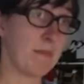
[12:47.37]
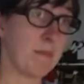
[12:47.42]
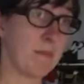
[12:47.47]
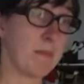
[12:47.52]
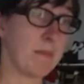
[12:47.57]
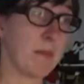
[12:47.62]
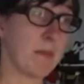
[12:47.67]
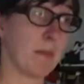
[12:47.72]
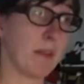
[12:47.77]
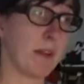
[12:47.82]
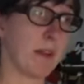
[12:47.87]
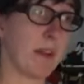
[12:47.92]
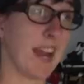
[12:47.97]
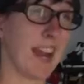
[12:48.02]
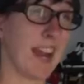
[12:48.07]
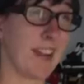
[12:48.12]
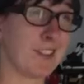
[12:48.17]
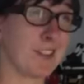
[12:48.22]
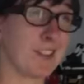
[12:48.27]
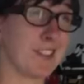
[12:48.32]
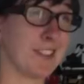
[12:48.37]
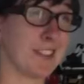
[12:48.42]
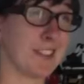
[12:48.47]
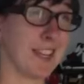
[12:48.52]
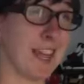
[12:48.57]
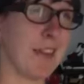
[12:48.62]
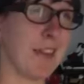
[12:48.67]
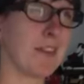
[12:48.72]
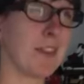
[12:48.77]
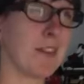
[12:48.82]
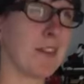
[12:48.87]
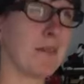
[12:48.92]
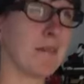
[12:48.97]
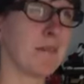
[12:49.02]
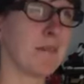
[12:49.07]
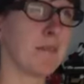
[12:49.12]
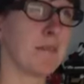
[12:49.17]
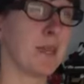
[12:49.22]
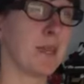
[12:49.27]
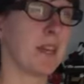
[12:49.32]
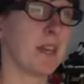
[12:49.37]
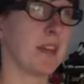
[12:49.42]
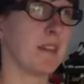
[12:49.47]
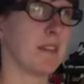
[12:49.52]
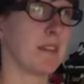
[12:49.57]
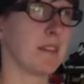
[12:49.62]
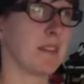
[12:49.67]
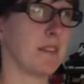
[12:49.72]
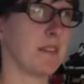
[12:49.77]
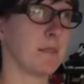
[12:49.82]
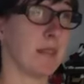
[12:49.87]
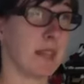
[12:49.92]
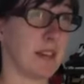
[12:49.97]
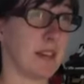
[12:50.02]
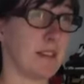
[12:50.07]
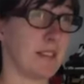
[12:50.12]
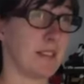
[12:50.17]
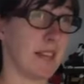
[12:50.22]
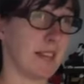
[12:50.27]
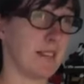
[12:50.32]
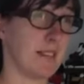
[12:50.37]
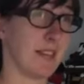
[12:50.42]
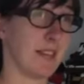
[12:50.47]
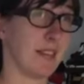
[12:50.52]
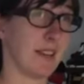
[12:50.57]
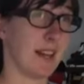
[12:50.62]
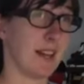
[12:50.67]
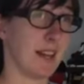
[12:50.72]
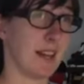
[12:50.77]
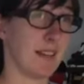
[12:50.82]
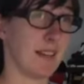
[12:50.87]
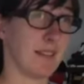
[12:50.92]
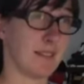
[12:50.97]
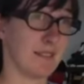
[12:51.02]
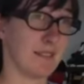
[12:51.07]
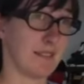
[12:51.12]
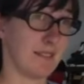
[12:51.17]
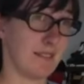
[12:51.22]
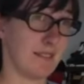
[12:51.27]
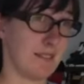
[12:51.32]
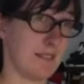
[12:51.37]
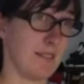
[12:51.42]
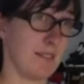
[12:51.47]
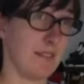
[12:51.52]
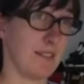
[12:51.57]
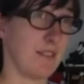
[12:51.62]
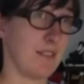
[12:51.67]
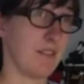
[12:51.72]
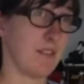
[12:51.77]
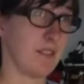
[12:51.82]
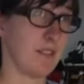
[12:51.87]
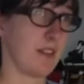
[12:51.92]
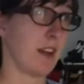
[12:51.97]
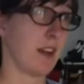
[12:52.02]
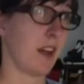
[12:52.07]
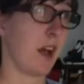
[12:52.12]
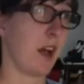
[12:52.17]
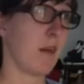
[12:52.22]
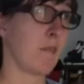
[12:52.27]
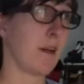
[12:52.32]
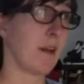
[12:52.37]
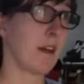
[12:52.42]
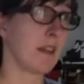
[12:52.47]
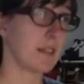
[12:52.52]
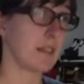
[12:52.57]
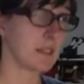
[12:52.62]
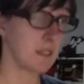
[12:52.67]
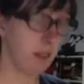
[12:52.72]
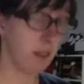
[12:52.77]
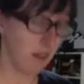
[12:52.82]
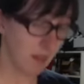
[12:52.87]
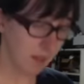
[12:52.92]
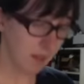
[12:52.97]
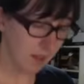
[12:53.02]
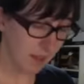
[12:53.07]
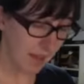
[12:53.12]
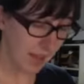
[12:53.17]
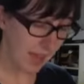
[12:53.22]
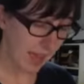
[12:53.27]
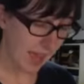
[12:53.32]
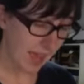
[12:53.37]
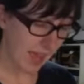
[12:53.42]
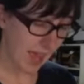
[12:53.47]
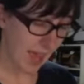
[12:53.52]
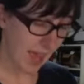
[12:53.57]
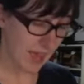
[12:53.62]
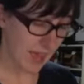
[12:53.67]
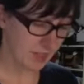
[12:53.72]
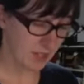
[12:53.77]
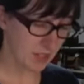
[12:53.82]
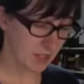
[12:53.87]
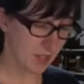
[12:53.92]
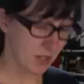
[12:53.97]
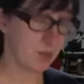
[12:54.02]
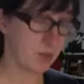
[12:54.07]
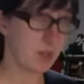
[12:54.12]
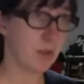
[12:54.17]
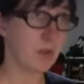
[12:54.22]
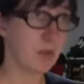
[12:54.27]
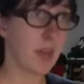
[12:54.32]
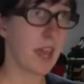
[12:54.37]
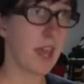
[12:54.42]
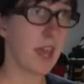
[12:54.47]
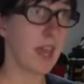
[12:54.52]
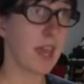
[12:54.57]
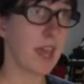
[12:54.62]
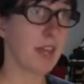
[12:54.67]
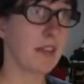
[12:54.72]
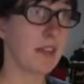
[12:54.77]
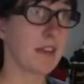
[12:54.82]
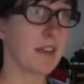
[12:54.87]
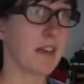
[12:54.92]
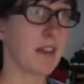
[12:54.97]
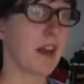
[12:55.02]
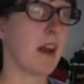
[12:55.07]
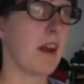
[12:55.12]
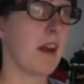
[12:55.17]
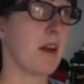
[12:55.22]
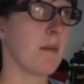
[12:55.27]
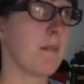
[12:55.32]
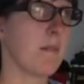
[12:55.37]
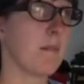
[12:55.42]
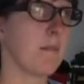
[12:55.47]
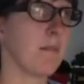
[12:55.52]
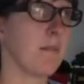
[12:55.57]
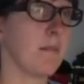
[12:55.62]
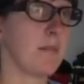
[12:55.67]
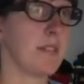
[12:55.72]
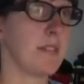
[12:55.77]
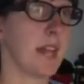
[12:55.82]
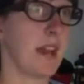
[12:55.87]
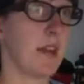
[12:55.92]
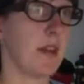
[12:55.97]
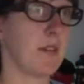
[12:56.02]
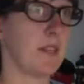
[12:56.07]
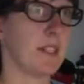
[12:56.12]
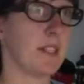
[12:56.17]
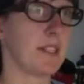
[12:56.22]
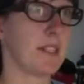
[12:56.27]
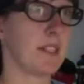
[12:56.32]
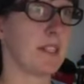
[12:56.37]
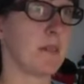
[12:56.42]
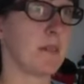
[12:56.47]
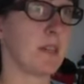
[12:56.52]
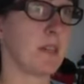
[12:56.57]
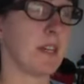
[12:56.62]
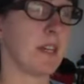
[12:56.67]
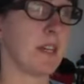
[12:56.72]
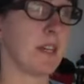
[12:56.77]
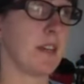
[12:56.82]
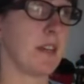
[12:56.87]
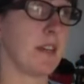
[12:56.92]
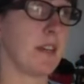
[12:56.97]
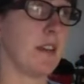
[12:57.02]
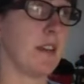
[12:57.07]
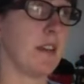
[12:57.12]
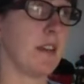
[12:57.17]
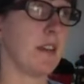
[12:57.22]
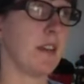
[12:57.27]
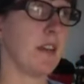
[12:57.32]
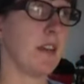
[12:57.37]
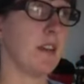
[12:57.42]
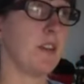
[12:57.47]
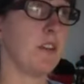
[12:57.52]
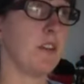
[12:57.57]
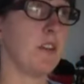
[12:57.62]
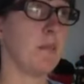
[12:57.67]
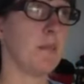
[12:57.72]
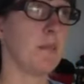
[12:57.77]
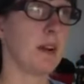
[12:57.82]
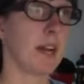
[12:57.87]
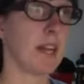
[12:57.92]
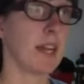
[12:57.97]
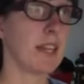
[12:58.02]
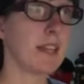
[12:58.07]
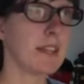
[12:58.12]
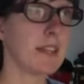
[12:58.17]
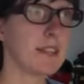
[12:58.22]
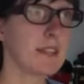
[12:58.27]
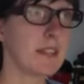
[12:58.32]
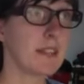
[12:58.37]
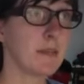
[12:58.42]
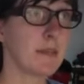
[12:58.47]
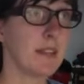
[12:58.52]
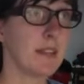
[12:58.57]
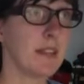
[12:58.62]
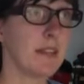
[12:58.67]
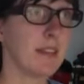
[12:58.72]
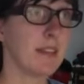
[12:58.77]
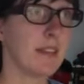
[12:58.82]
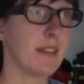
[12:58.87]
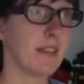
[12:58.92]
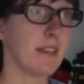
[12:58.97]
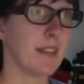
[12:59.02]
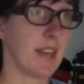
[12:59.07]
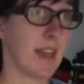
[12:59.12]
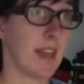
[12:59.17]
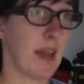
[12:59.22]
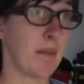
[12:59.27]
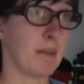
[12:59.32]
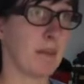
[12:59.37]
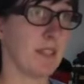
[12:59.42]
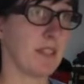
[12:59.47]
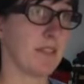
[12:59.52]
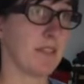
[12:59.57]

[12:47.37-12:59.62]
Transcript: people are anxious to get them because that deadline snuck up on us all. And so you can come down and see me in New Minas. I'm in the Annapolis